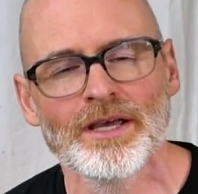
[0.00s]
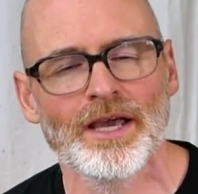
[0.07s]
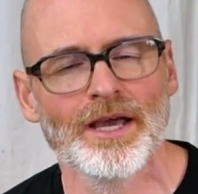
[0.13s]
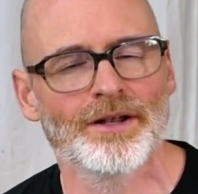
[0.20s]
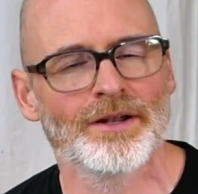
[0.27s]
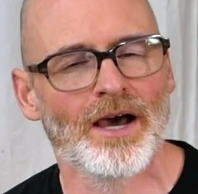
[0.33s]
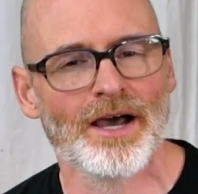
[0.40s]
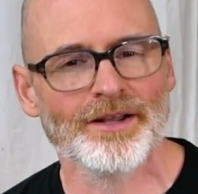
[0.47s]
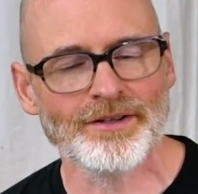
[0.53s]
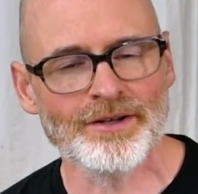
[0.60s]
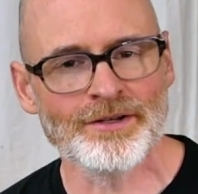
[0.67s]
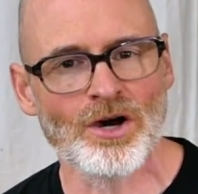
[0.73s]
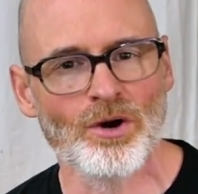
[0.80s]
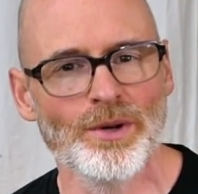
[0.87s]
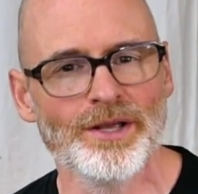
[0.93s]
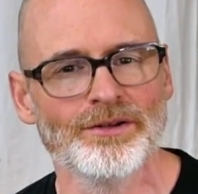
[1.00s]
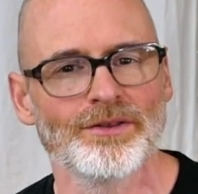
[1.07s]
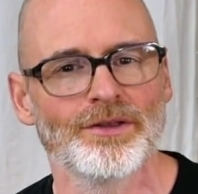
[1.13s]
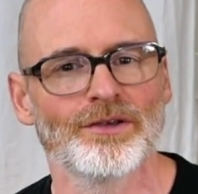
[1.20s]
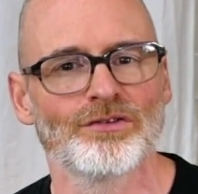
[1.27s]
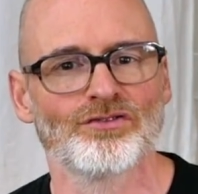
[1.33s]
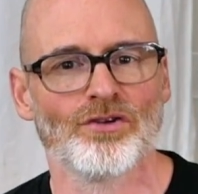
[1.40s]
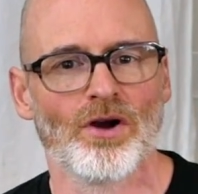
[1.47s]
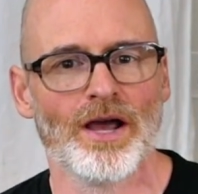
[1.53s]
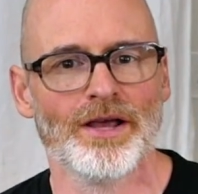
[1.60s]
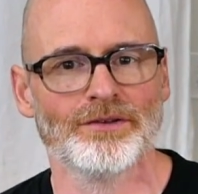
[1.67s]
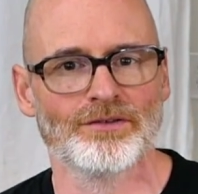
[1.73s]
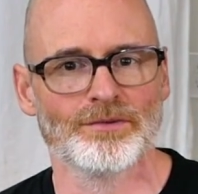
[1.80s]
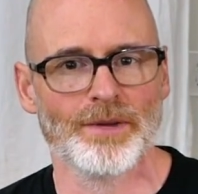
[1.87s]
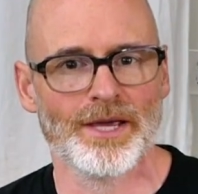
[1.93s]
And I didn't go into this
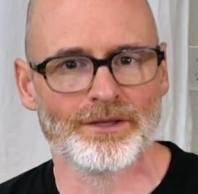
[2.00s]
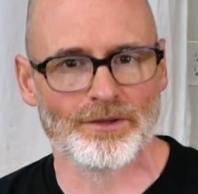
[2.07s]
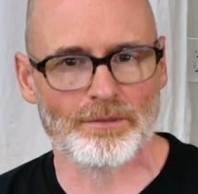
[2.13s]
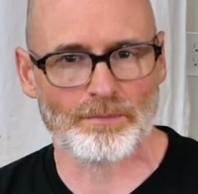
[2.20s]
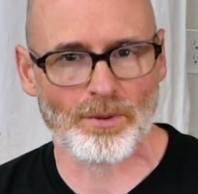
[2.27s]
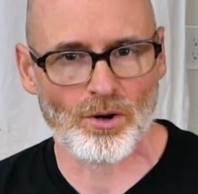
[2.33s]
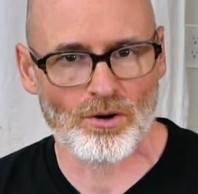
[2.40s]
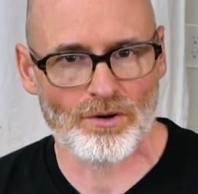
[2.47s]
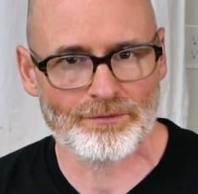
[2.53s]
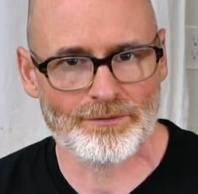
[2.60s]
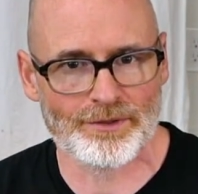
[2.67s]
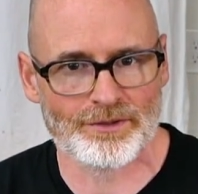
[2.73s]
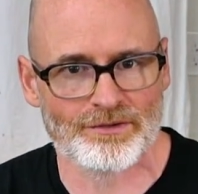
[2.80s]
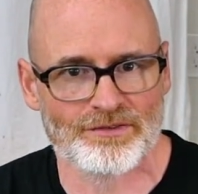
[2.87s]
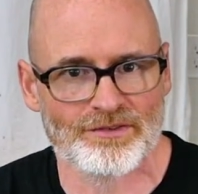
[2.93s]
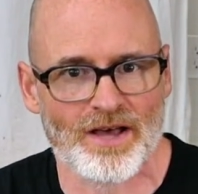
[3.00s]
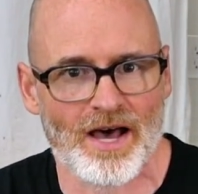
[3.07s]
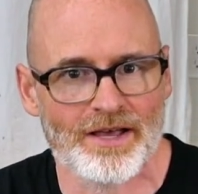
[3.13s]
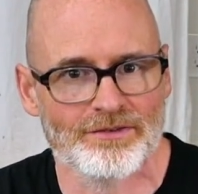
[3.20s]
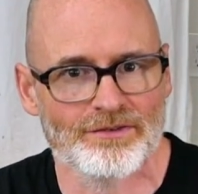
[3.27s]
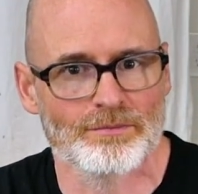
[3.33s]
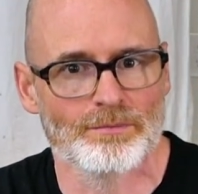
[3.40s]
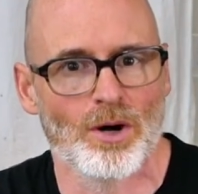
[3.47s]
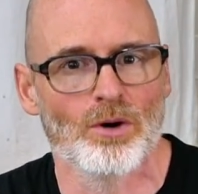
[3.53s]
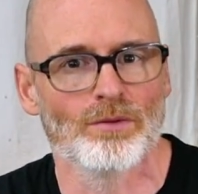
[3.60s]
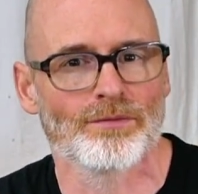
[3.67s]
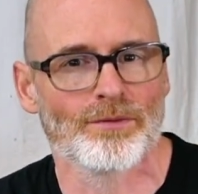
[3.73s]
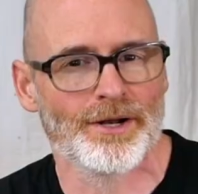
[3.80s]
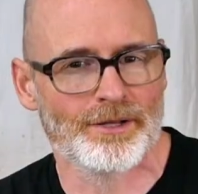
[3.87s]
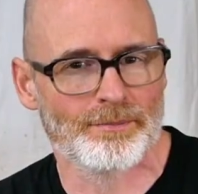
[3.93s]
trying to make the perfect sized
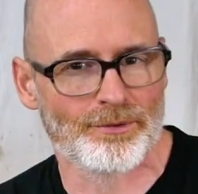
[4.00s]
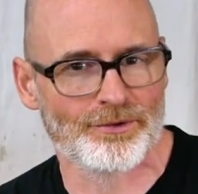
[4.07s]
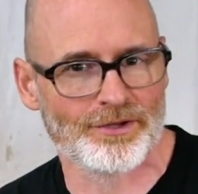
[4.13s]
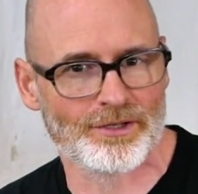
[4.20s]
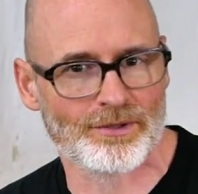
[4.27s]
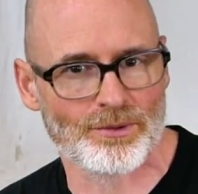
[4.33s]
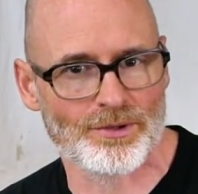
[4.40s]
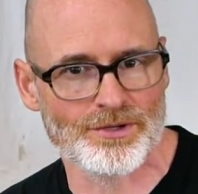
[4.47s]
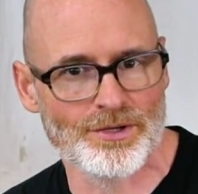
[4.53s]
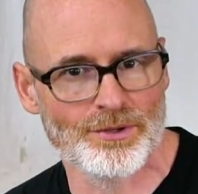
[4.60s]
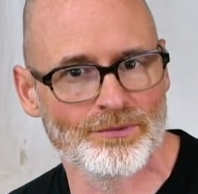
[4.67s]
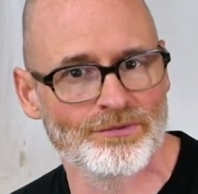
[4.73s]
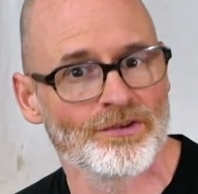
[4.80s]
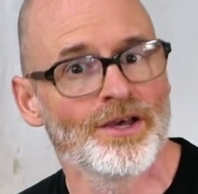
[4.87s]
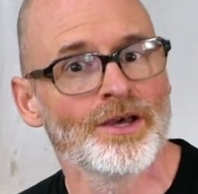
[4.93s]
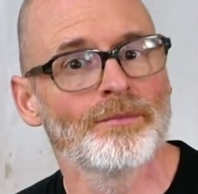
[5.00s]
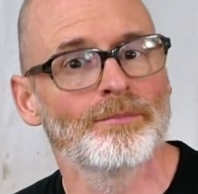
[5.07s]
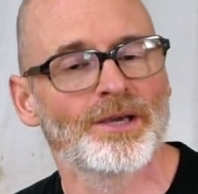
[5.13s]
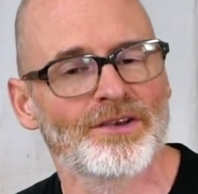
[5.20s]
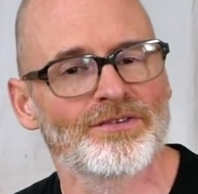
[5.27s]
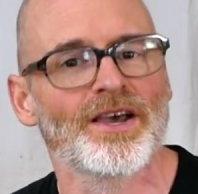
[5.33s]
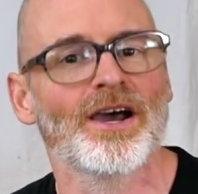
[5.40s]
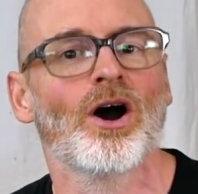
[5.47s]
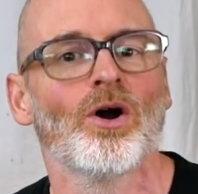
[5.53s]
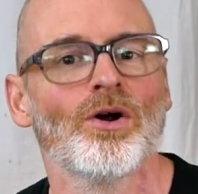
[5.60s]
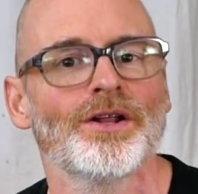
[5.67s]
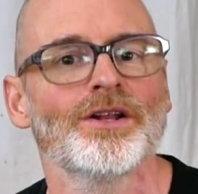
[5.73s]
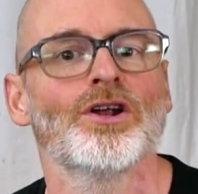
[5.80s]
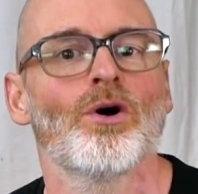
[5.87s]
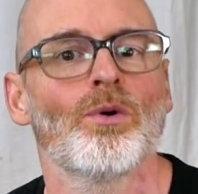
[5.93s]
boat for any particular use because I
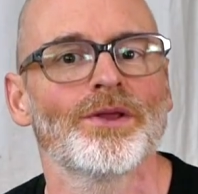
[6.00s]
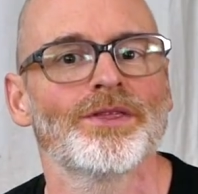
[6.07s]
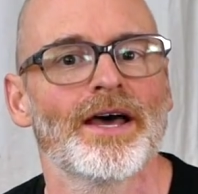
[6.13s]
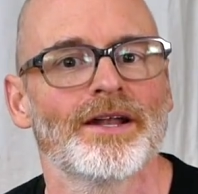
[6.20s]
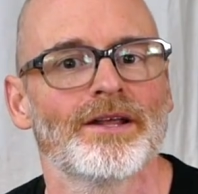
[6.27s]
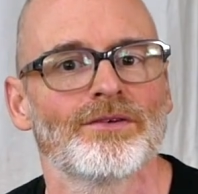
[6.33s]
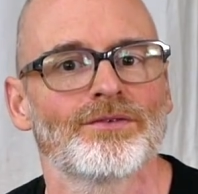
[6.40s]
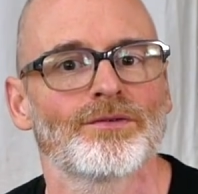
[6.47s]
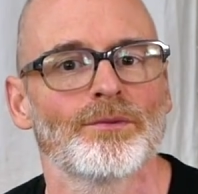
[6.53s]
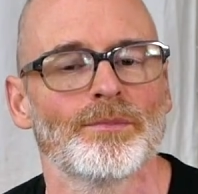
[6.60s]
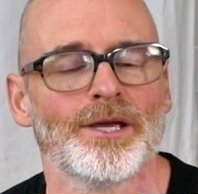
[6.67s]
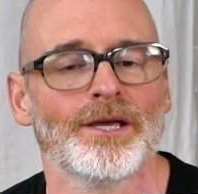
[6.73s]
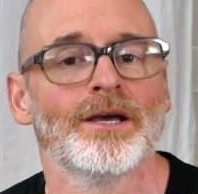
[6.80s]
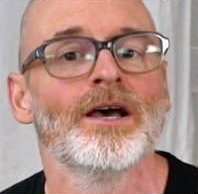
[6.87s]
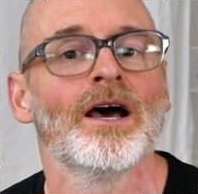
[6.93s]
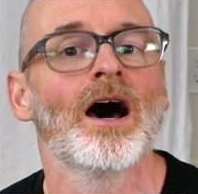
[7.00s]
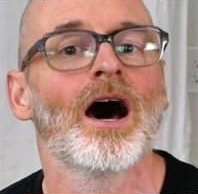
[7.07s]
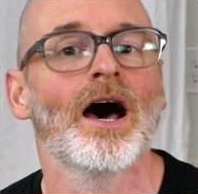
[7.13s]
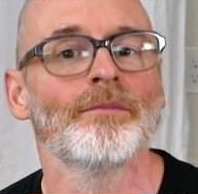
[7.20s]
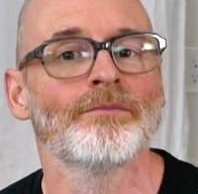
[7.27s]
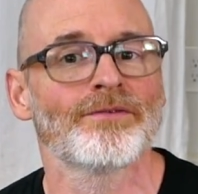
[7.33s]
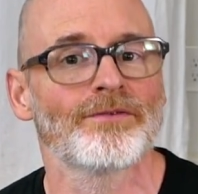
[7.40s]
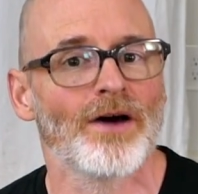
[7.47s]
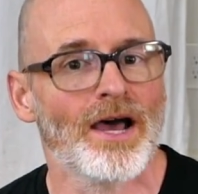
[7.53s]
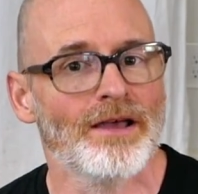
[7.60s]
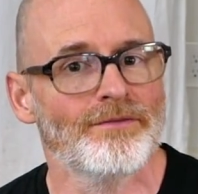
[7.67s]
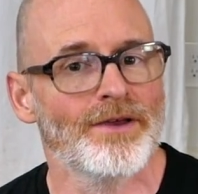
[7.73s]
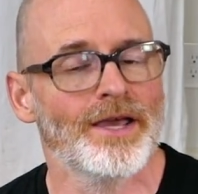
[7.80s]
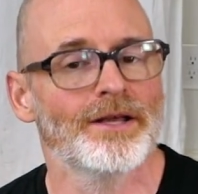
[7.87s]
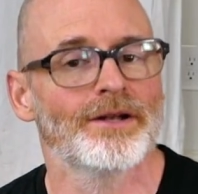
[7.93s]
already know what that is for me. I'm
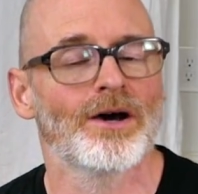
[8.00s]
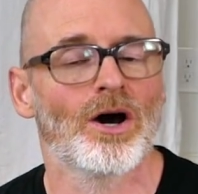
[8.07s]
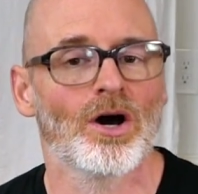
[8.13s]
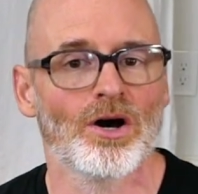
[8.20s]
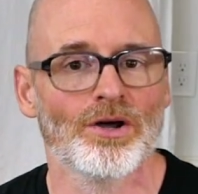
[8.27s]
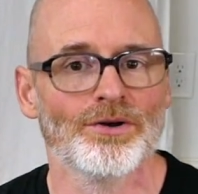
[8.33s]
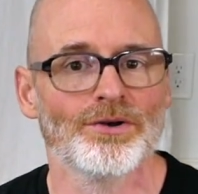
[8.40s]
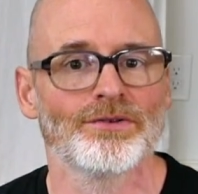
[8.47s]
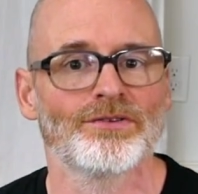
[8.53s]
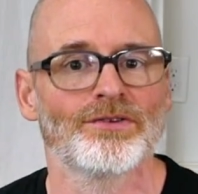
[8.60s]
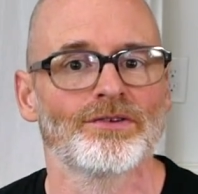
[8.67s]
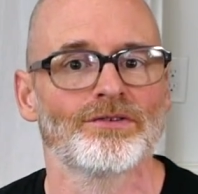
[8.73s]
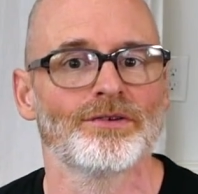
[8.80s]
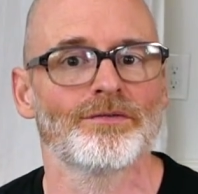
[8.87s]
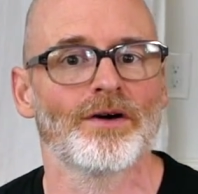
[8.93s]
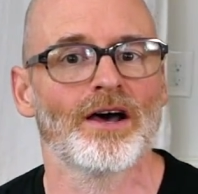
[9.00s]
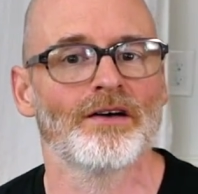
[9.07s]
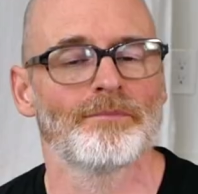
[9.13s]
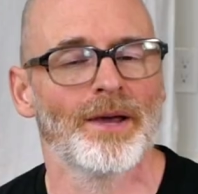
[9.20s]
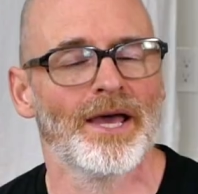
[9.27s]
5'8", 165